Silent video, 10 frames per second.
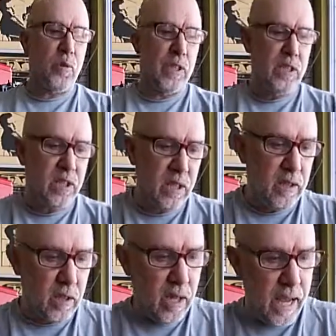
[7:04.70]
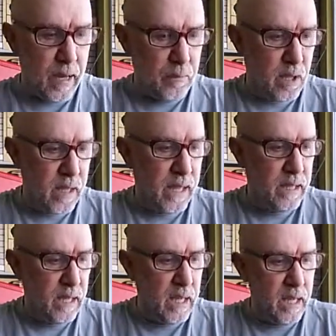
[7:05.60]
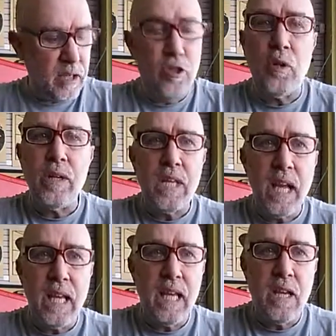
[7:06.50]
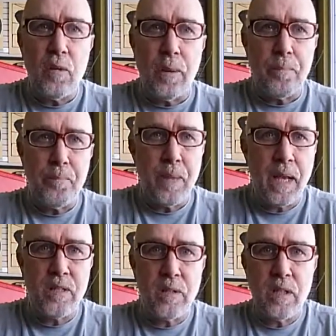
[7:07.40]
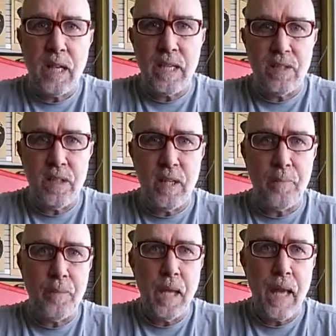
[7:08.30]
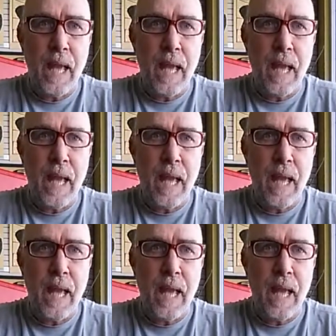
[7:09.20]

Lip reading: are really slick little items. I like the Joytech egrip. Nice deal.